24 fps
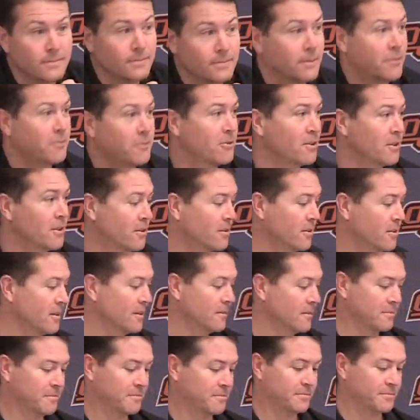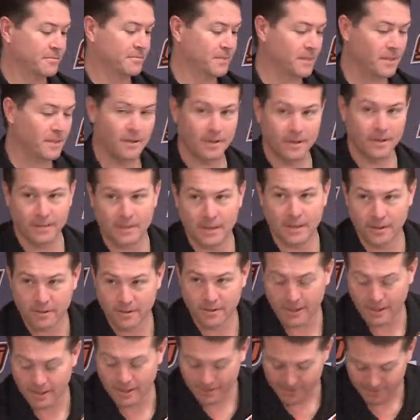That was easy. All right, thanks,
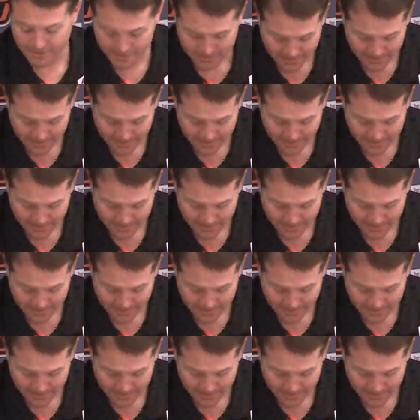guys.